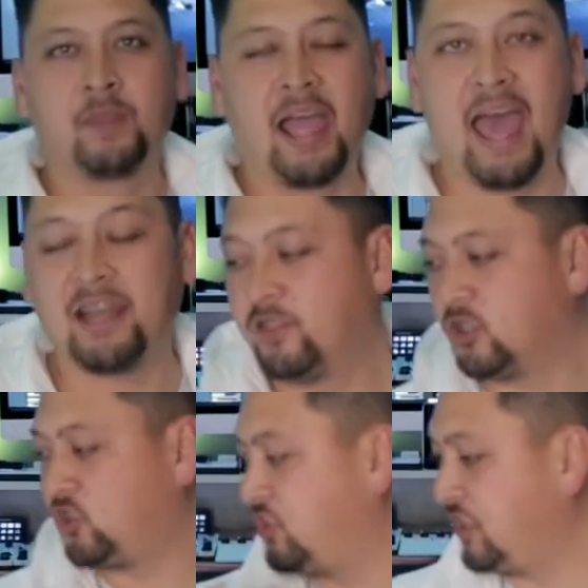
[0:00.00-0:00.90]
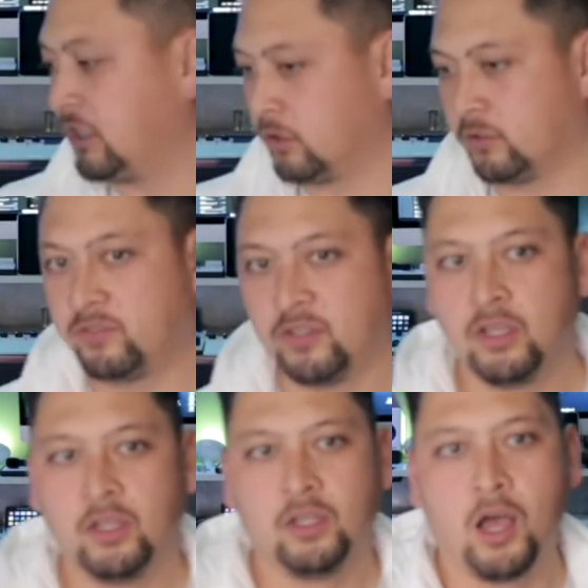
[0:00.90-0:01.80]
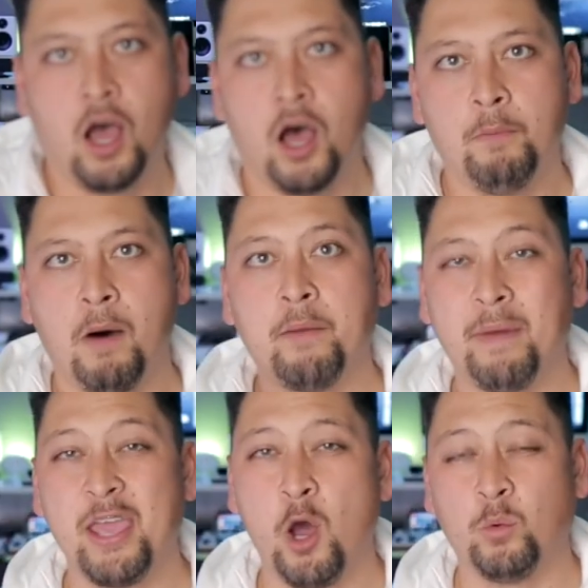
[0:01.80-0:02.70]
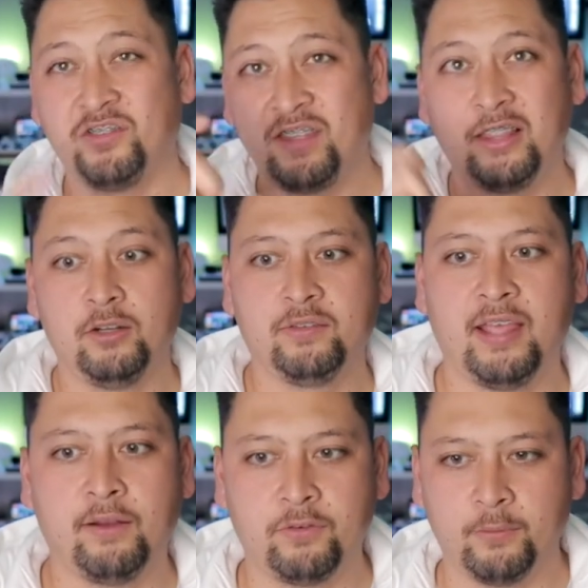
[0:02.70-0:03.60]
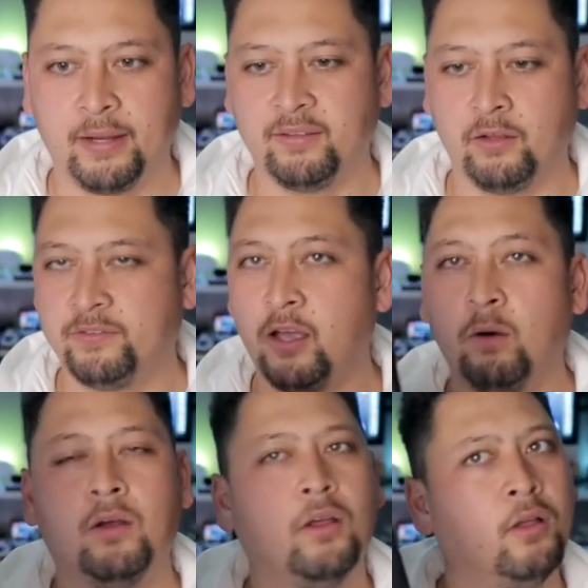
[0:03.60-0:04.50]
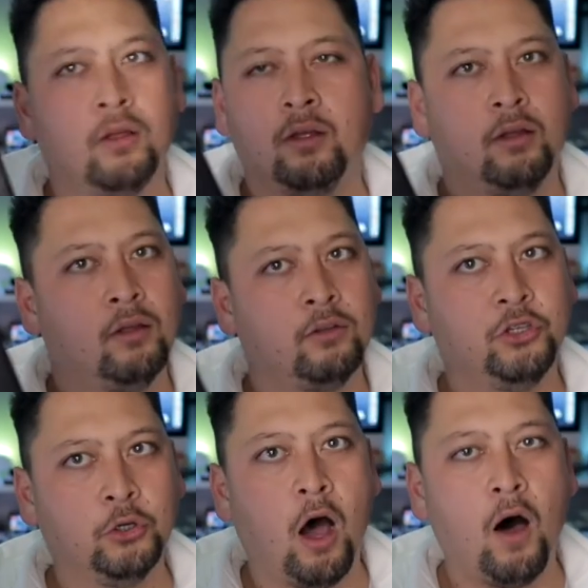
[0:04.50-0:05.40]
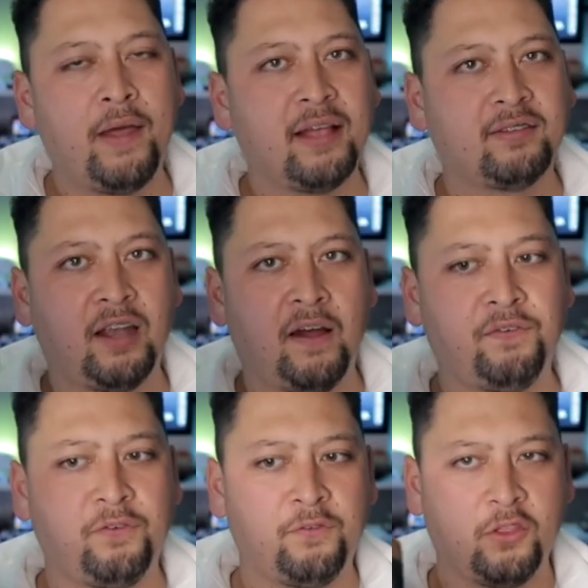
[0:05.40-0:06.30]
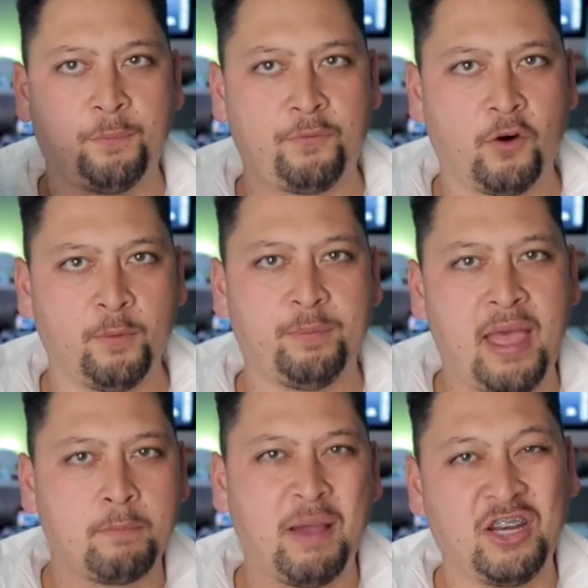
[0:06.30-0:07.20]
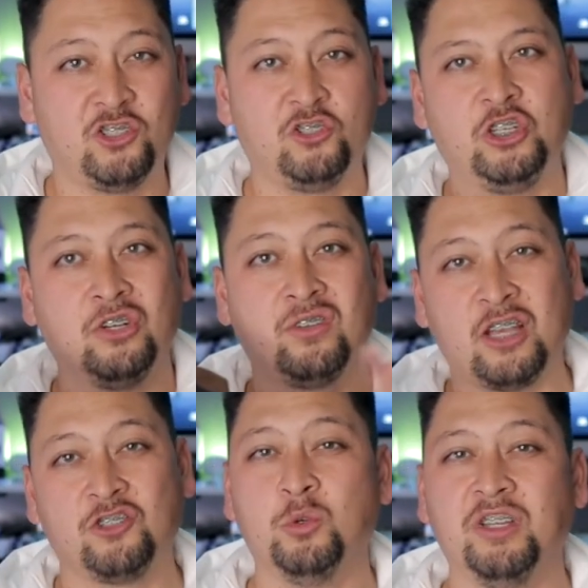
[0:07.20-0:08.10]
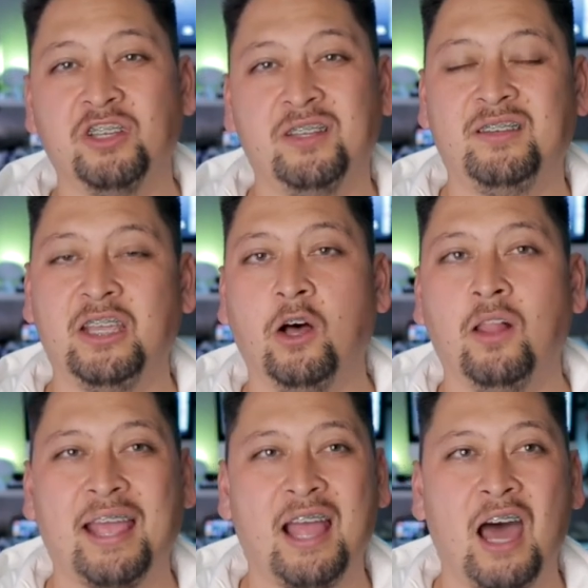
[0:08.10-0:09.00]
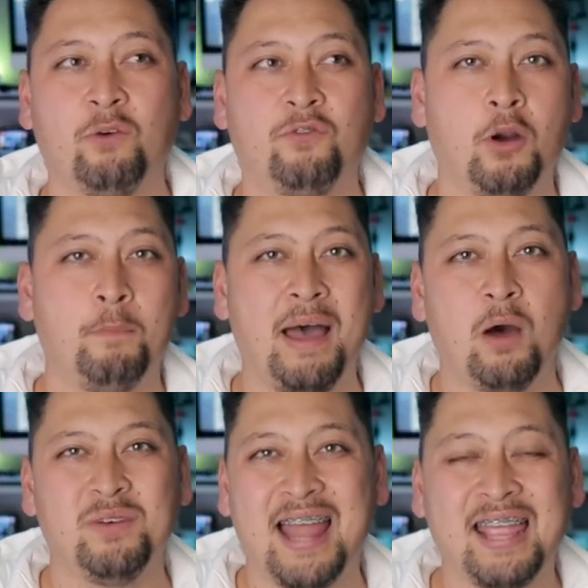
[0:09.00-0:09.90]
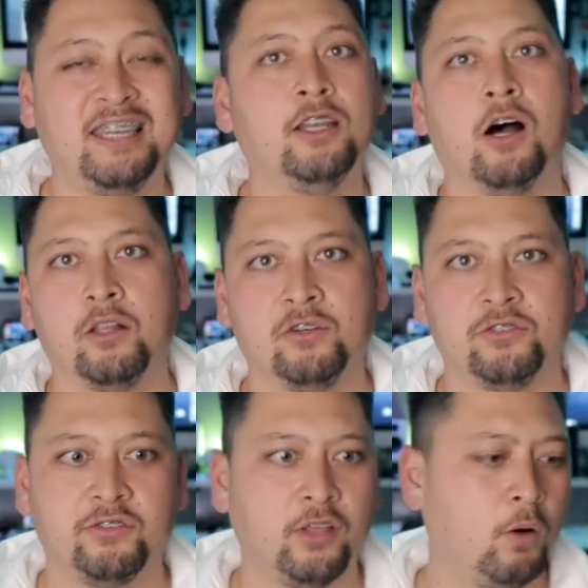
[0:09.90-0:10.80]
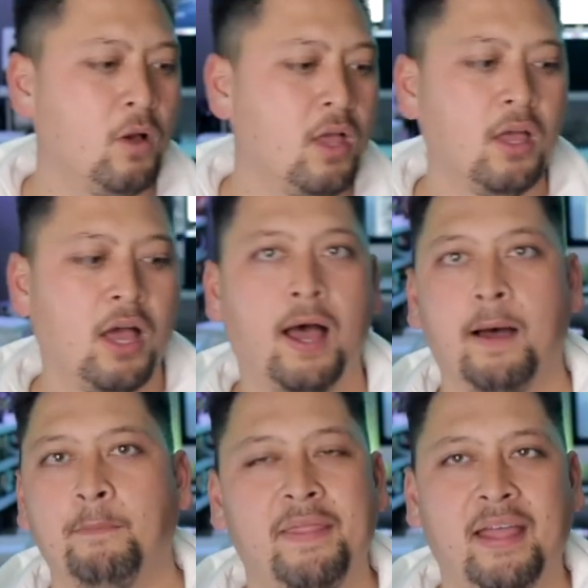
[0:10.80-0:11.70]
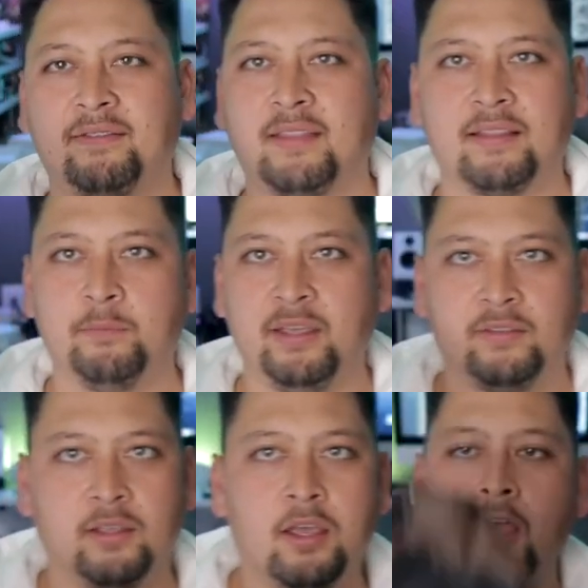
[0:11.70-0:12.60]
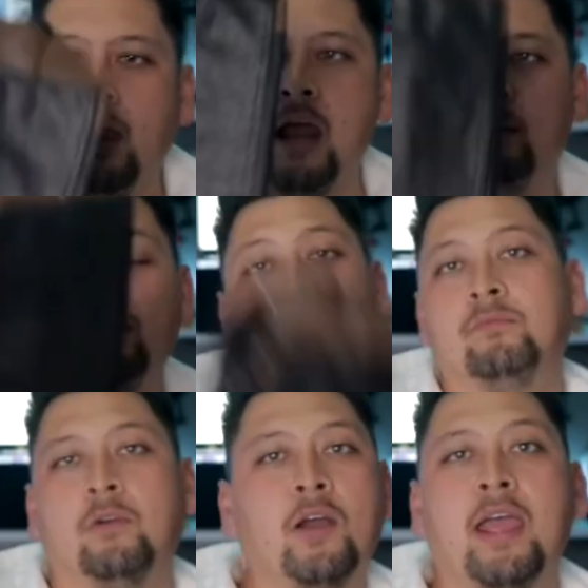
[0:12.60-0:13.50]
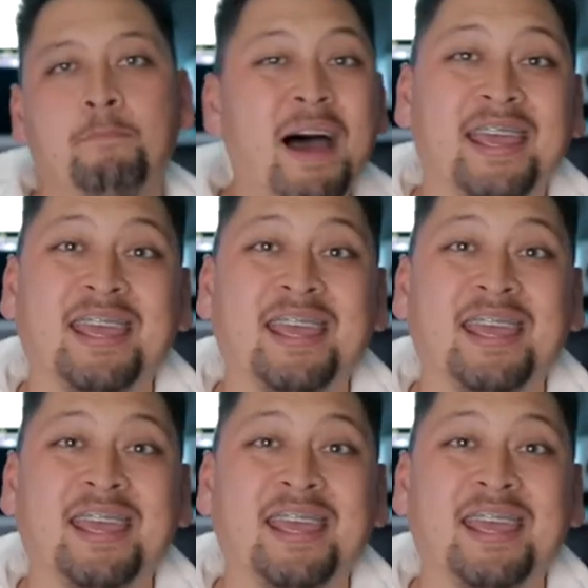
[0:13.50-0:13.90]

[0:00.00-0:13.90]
I added the shears um, on my own, which is that little set for myself. So, dude, all that stuff for the performance pack minus the shears is actually a really good deal. I got it for about $90 or so, um, and that, that's amazing. Anyways, okay, bye